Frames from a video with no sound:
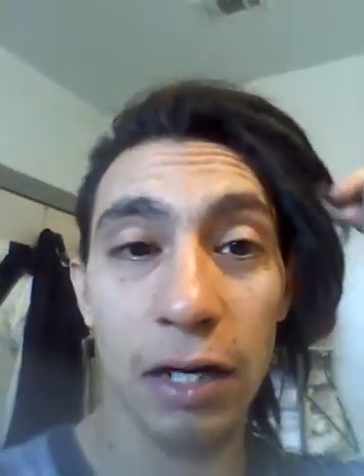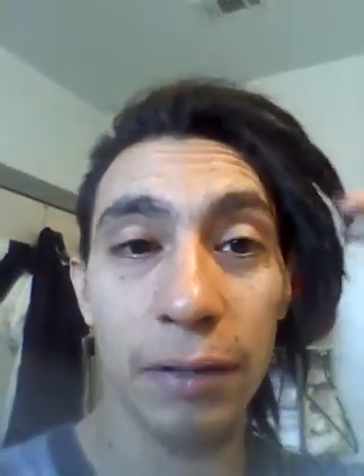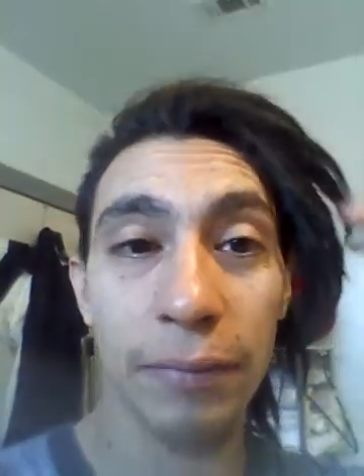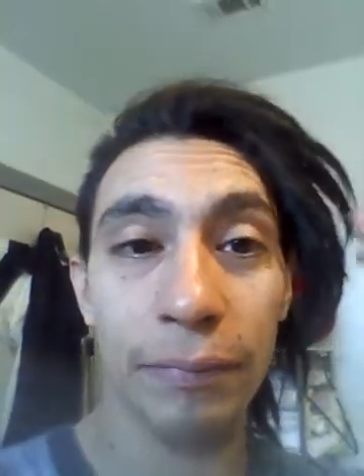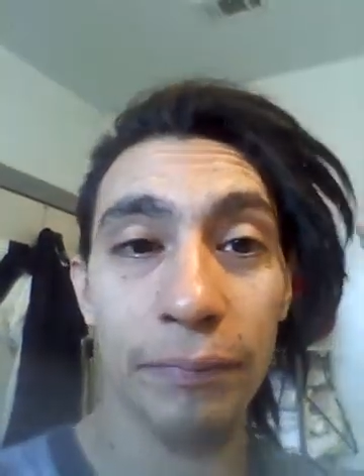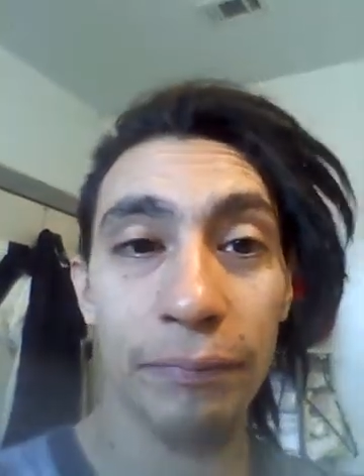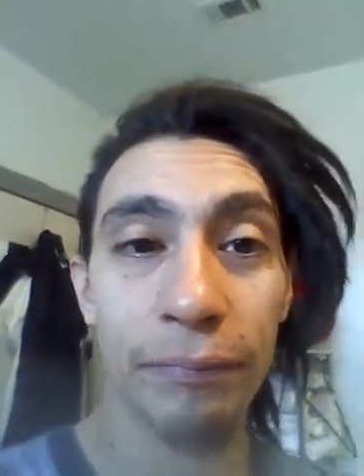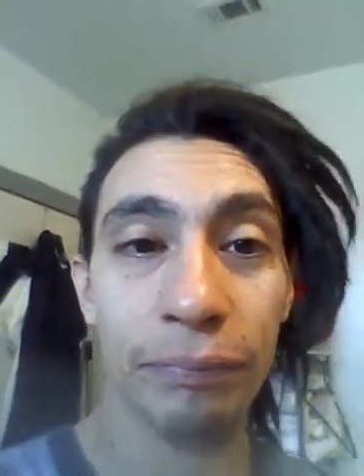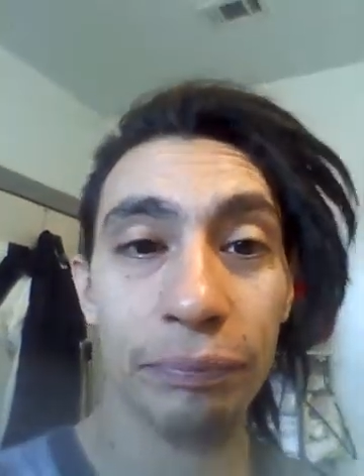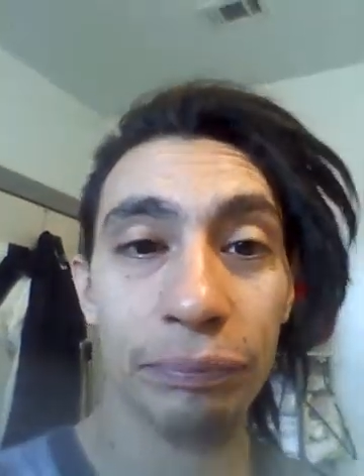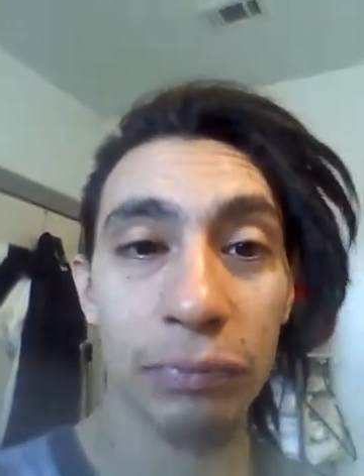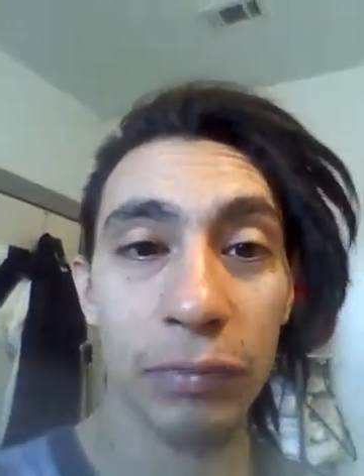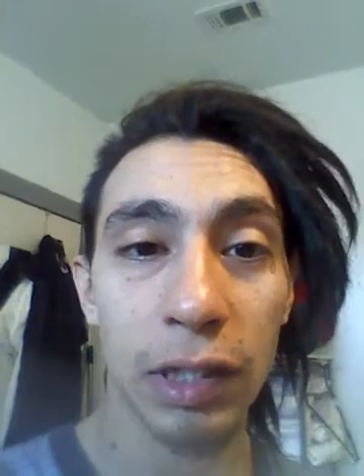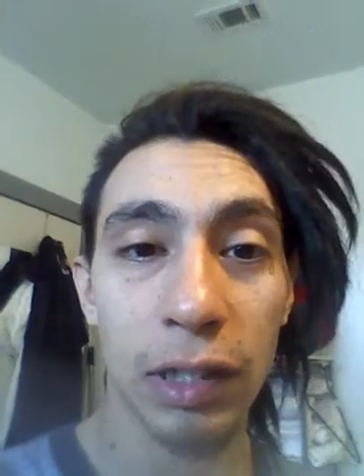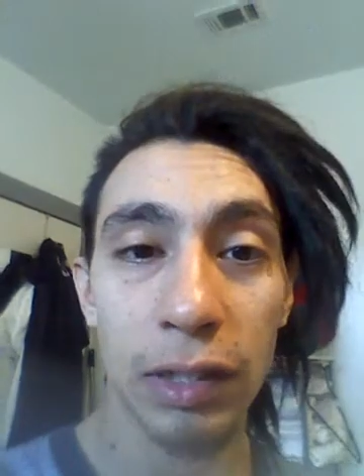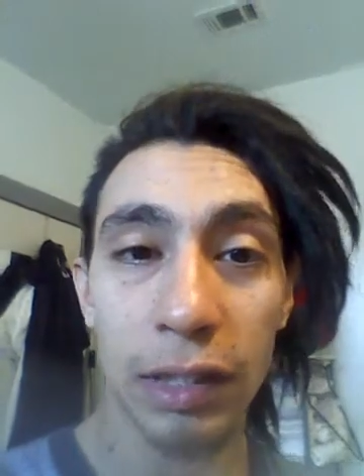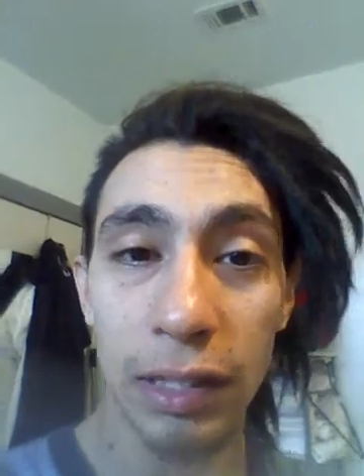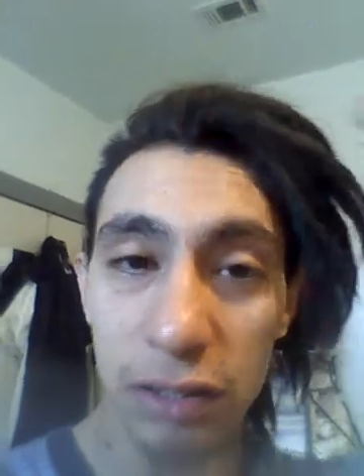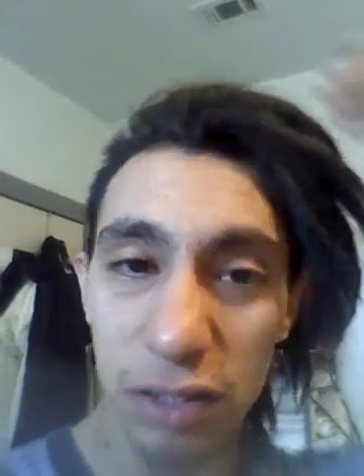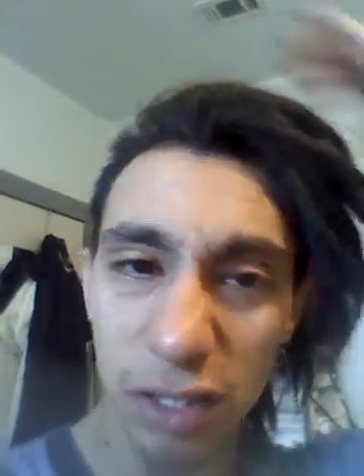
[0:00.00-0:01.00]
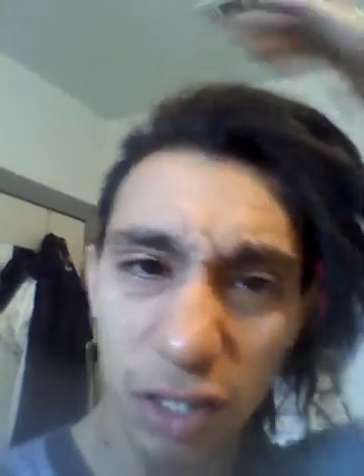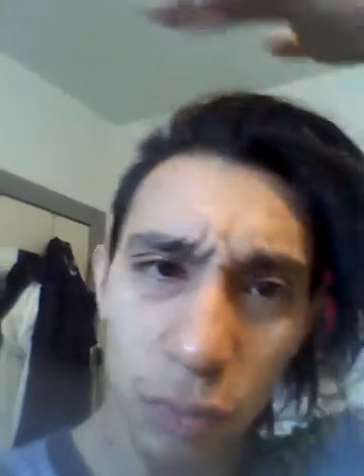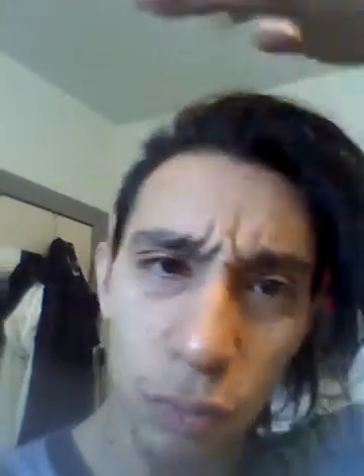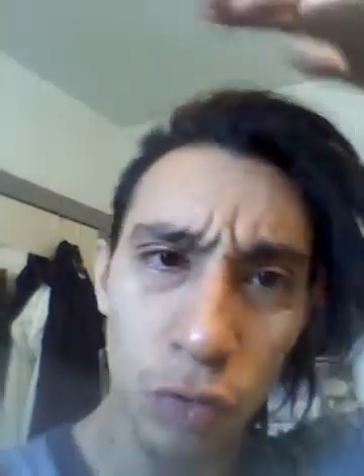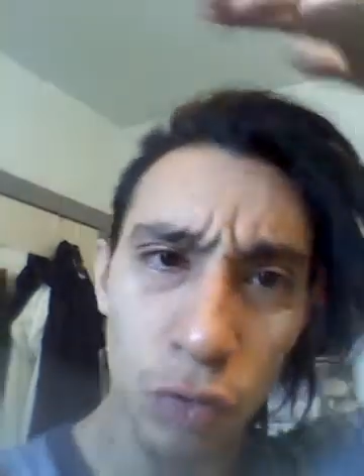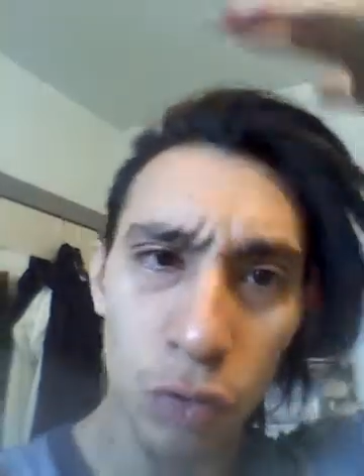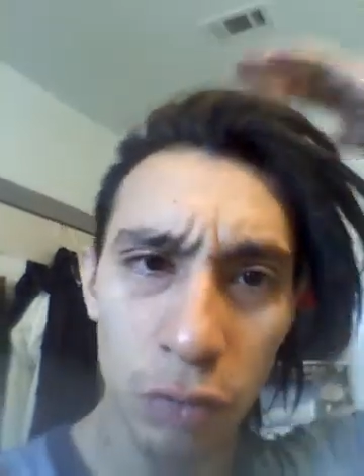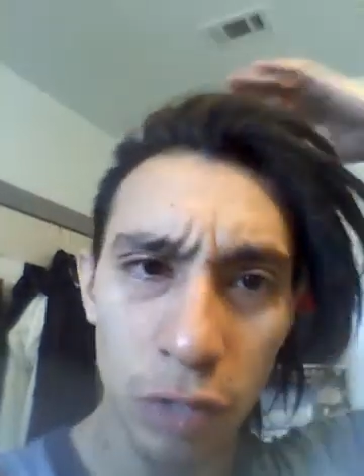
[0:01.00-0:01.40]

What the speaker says: and then I started root